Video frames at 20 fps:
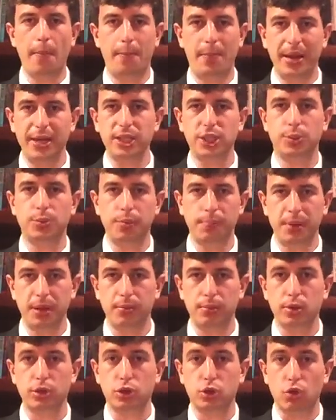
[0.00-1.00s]
Benjamin
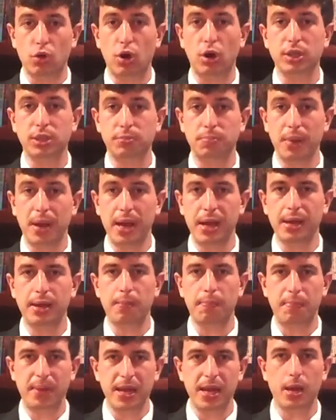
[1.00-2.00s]
Bieber's Cross
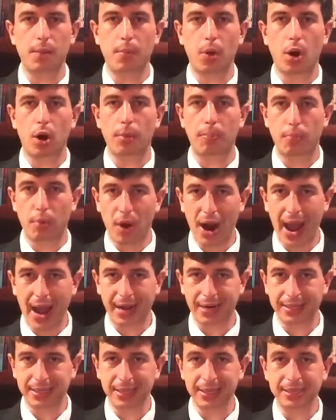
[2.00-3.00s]
Bay PMR
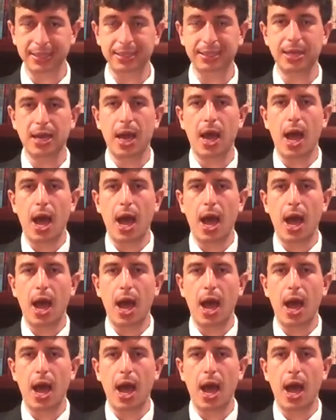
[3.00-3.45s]
practice.